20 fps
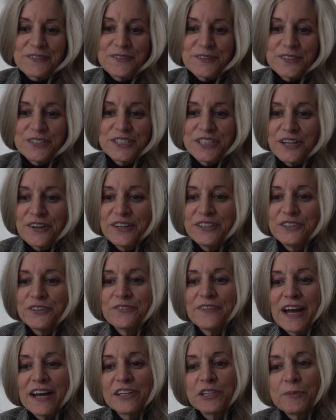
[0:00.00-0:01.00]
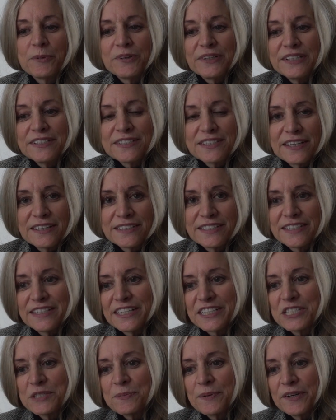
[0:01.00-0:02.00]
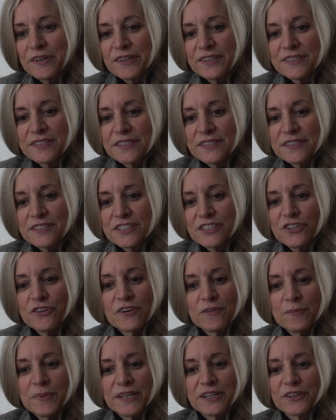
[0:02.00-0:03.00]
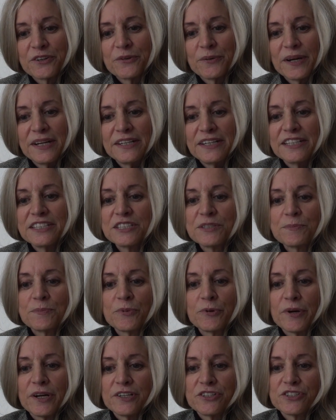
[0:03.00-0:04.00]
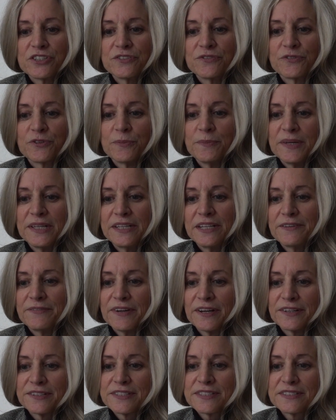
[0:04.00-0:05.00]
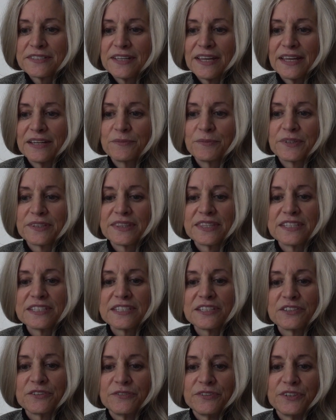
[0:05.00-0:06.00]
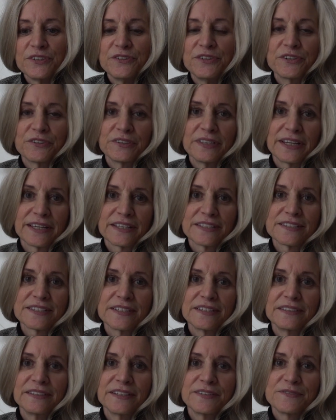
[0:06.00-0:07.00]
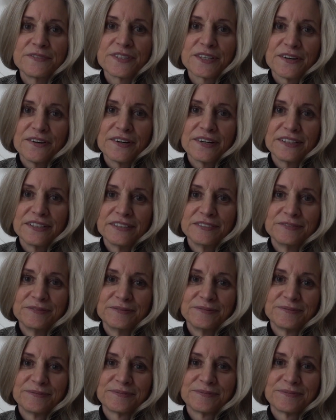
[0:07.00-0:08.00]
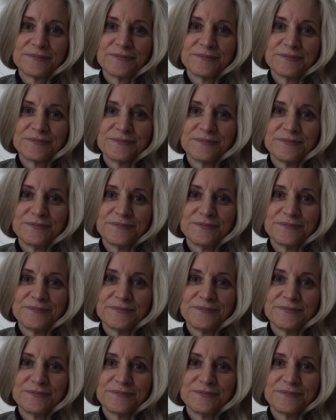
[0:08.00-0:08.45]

for sharing your valuable insights and experiences. You have been a great inspiration for many of us, and with this interview, your legacy lives on.